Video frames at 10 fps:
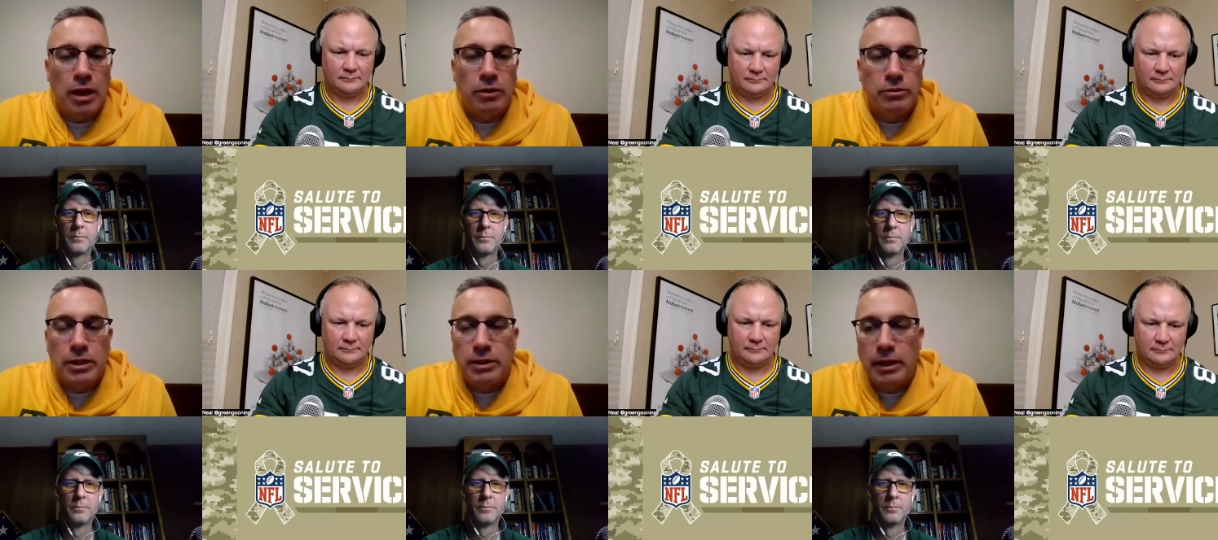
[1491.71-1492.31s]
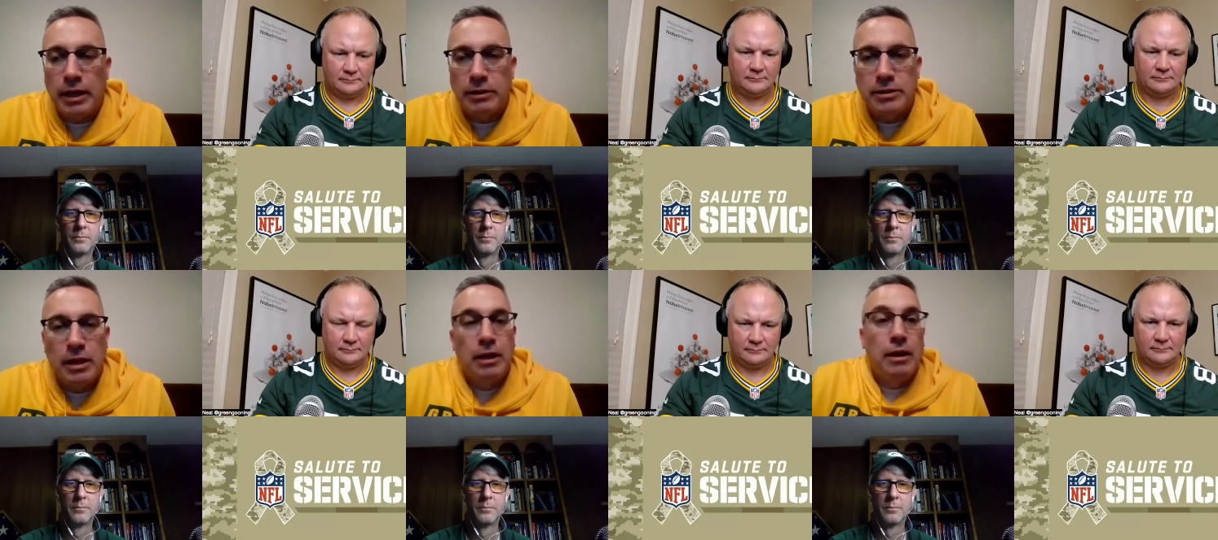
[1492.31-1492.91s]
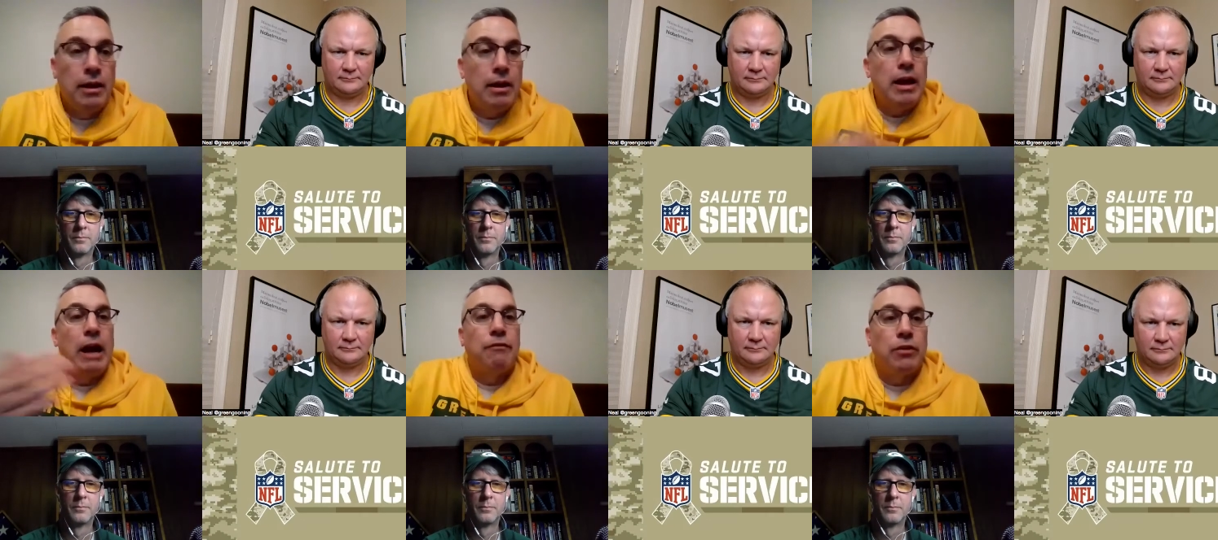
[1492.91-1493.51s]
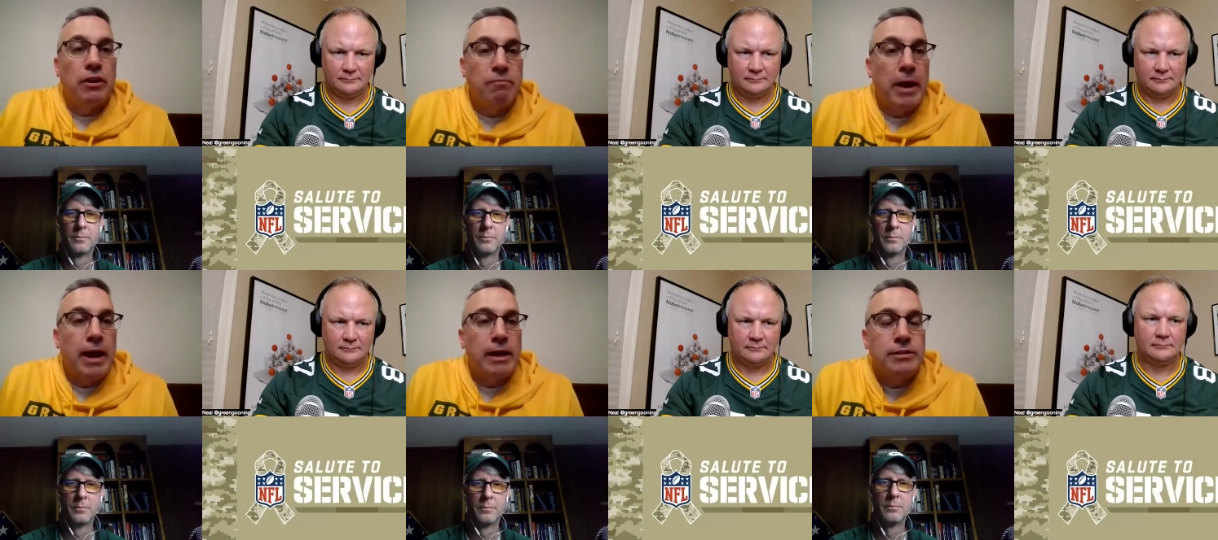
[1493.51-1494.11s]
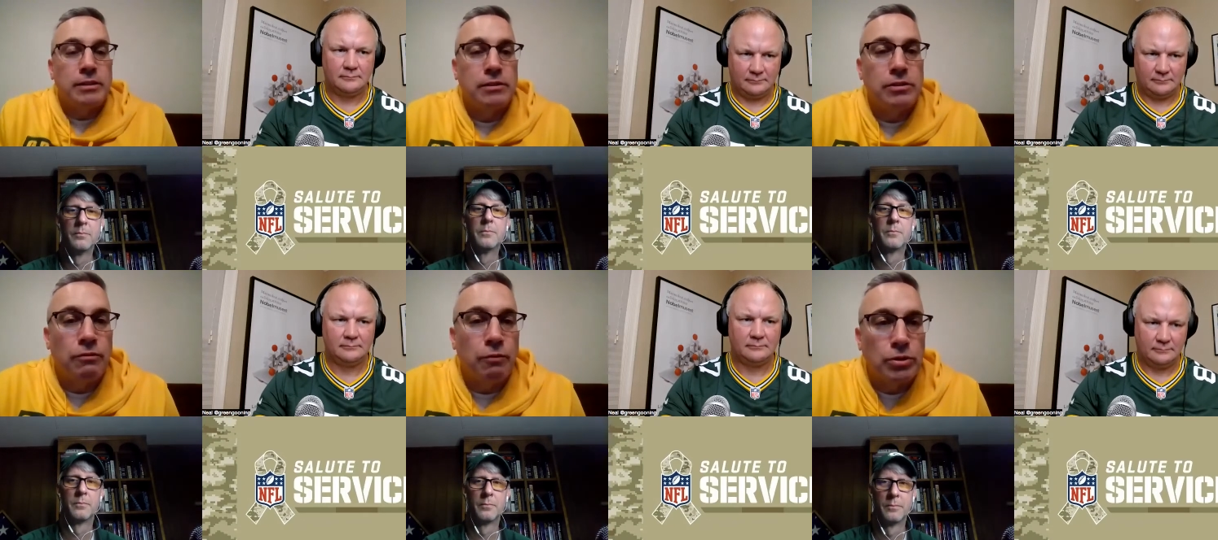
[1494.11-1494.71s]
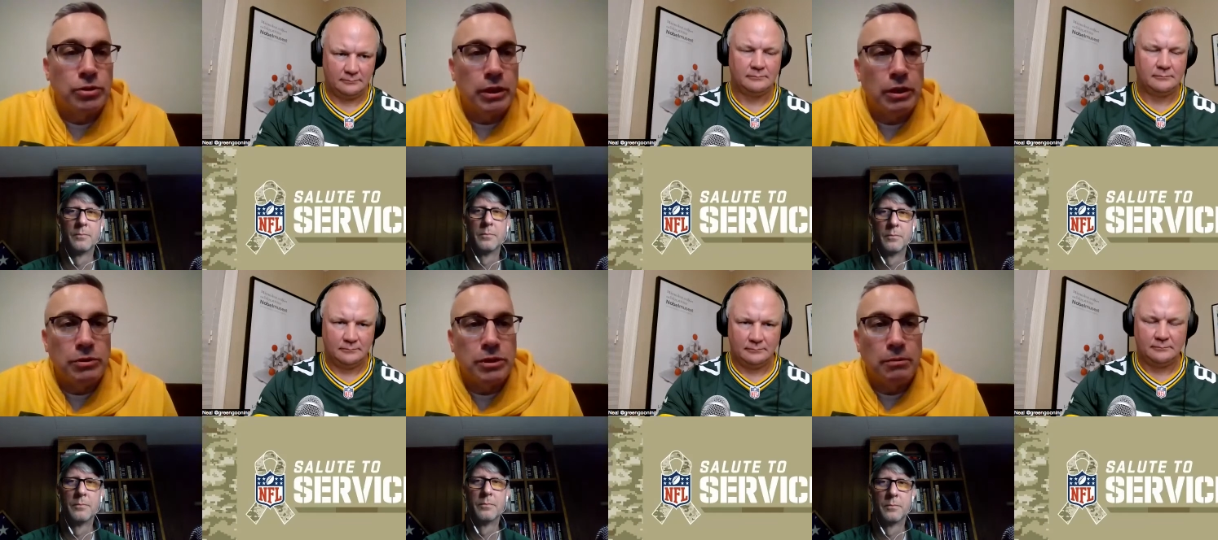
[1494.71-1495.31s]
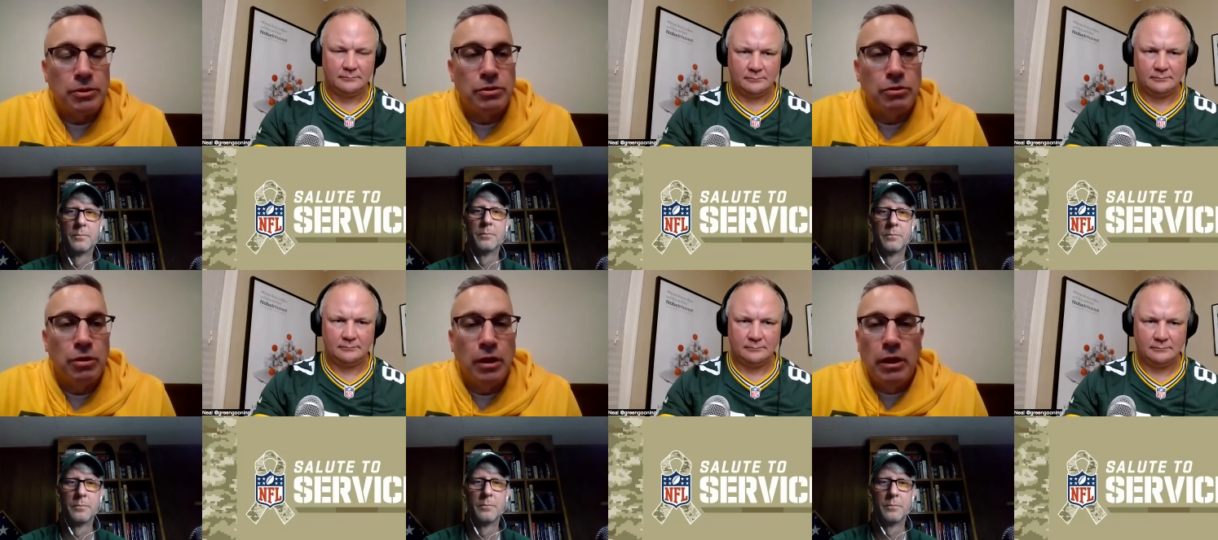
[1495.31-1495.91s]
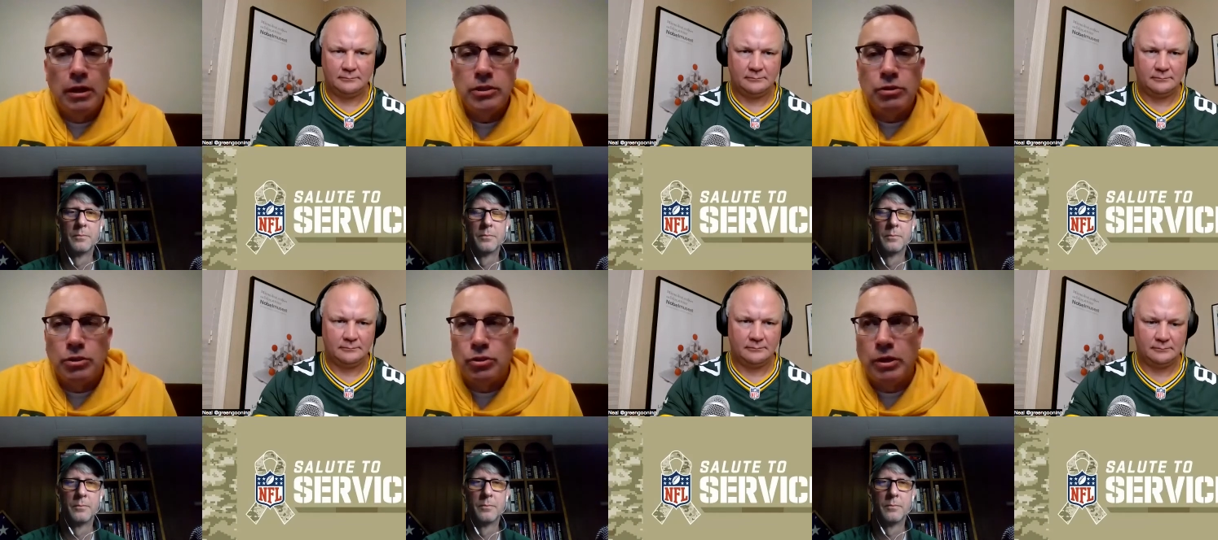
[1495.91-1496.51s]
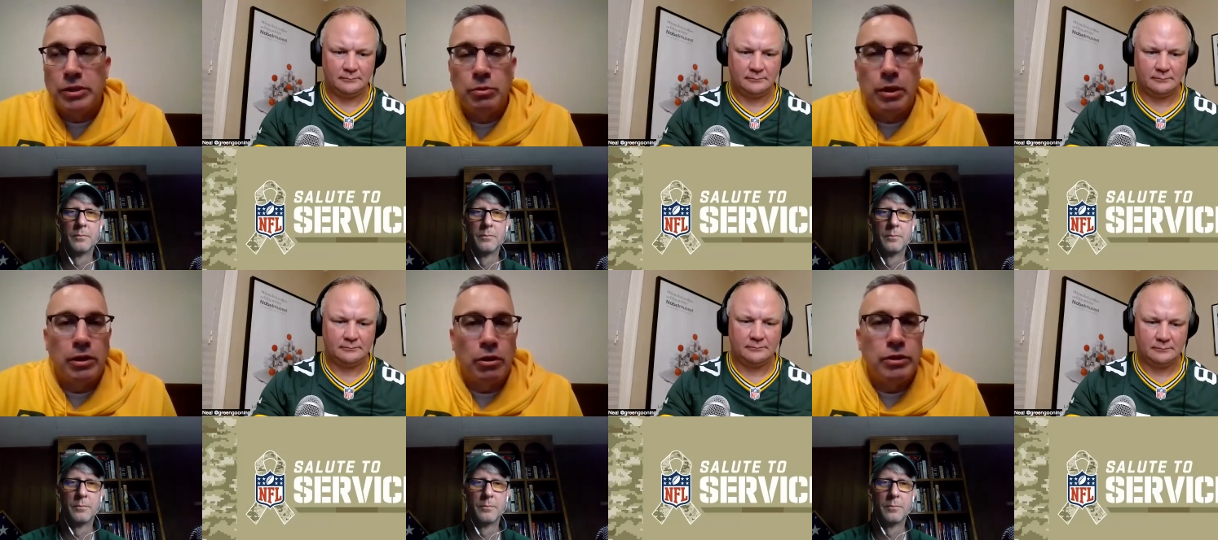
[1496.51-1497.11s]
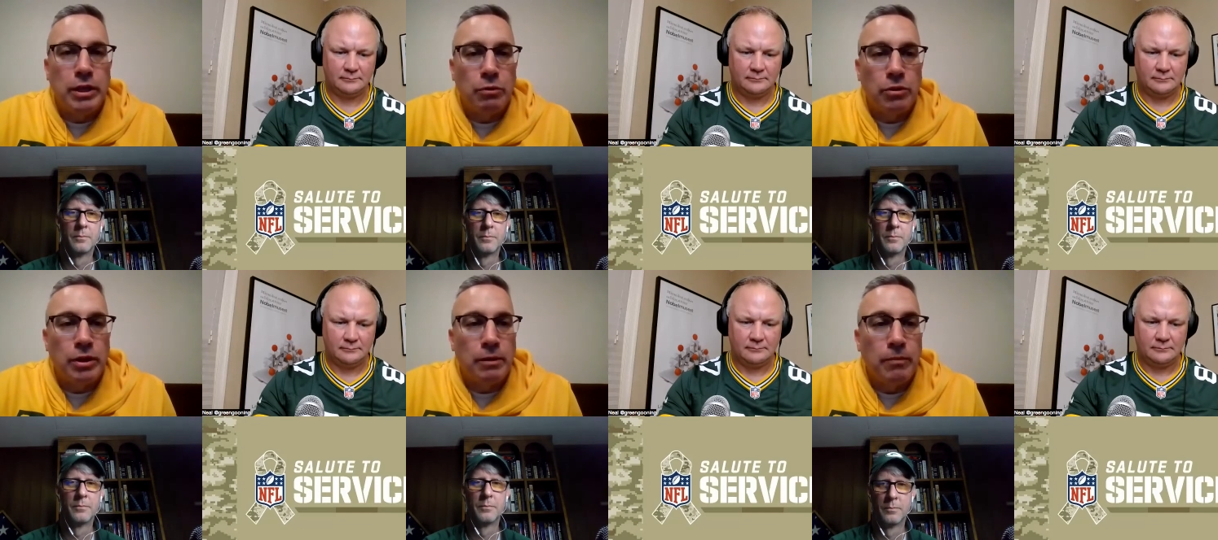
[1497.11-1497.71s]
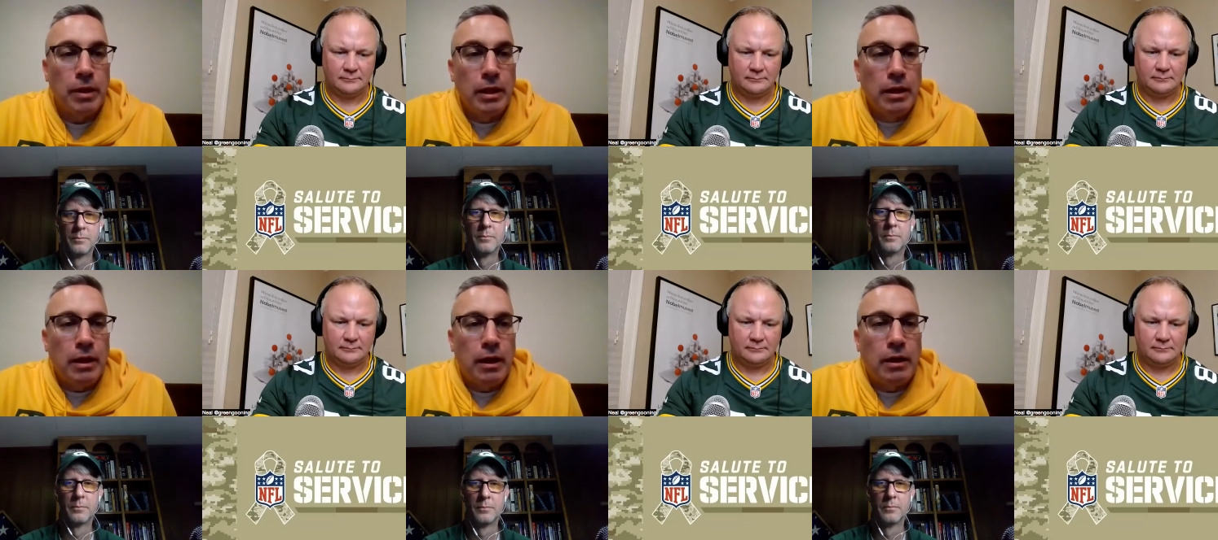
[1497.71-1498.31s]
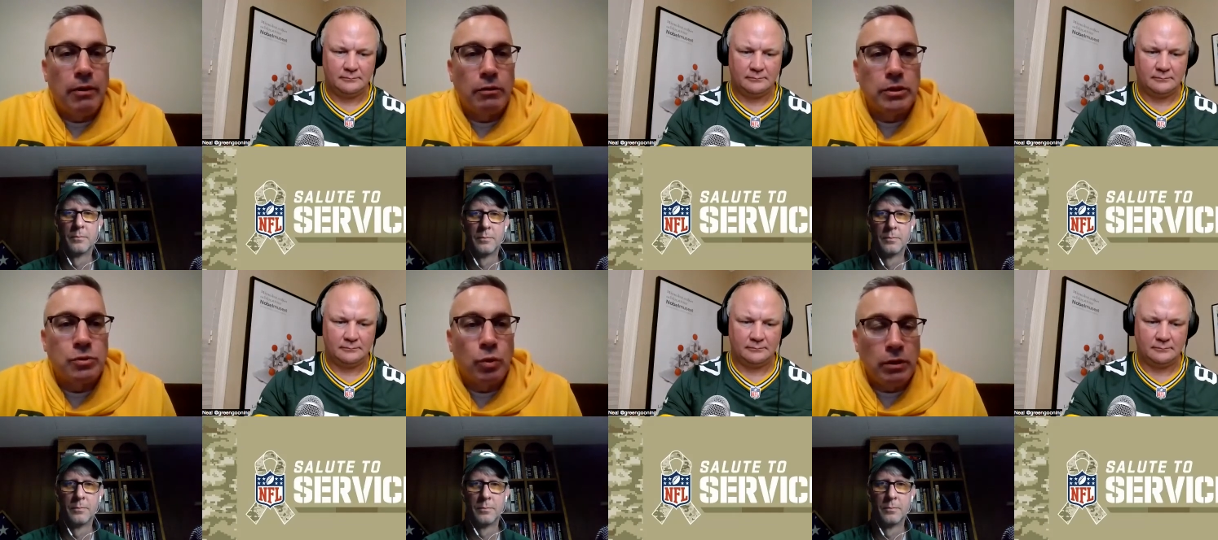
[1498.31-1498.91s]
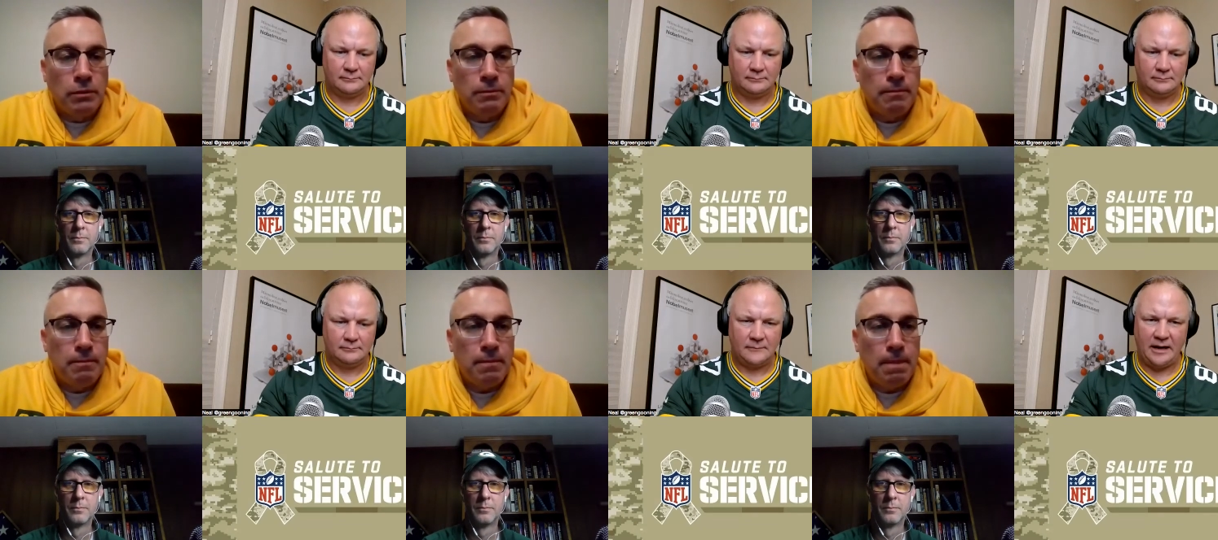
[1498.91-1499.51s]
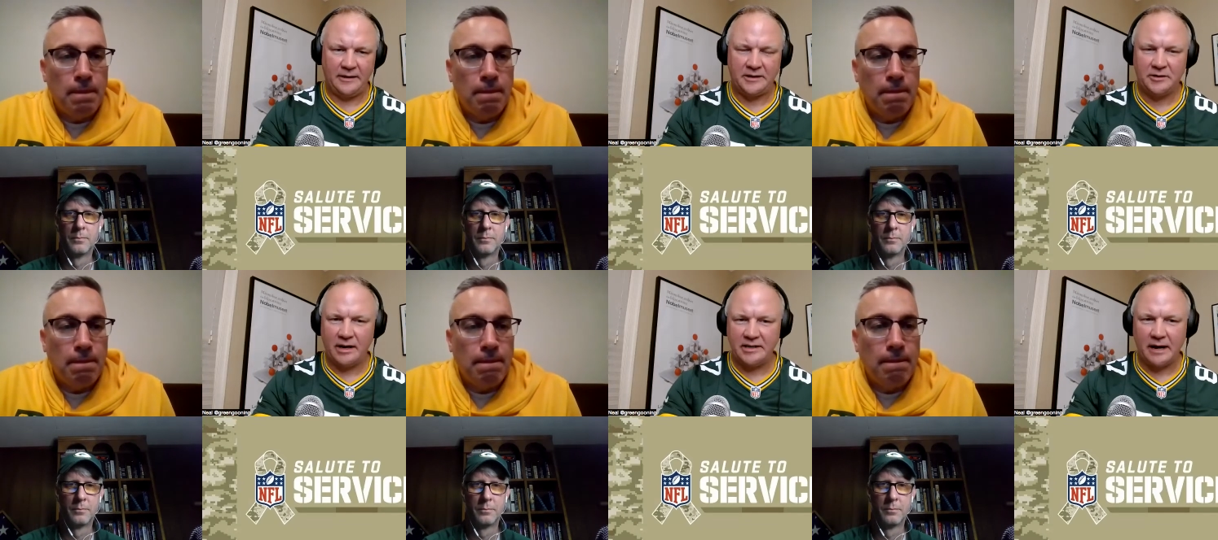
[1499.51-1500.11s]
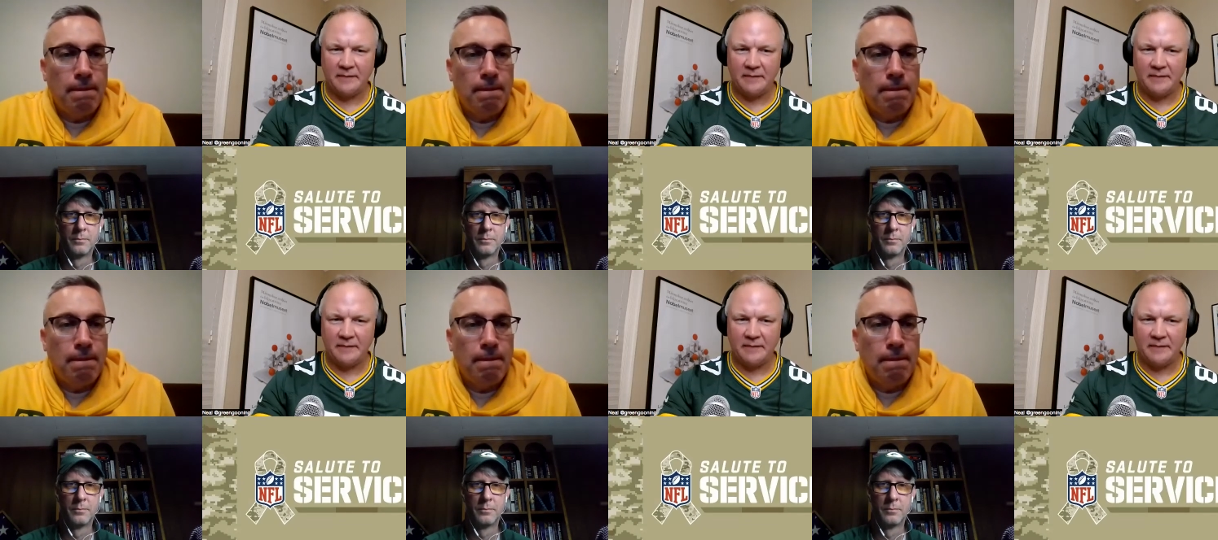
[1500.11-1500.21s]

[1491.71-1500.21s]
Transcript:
Speaker 1: honors that they get is after they've passed. And so fortunately, he was able to to enjoy it. So we had a good day with him uh, there as well.
Speaker 2: Yeah, that's great. Yeah,